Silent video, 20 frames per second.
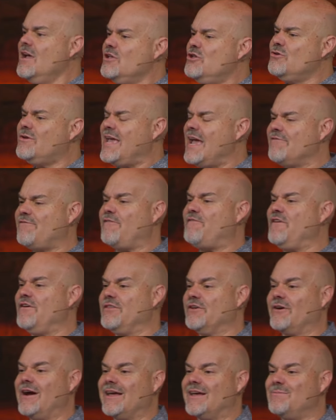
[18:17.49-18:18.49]
You can't
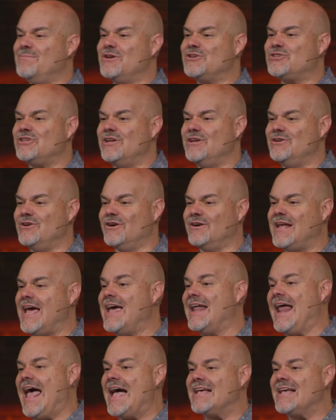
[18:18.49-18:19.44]
fulfill the Great Commission in your day.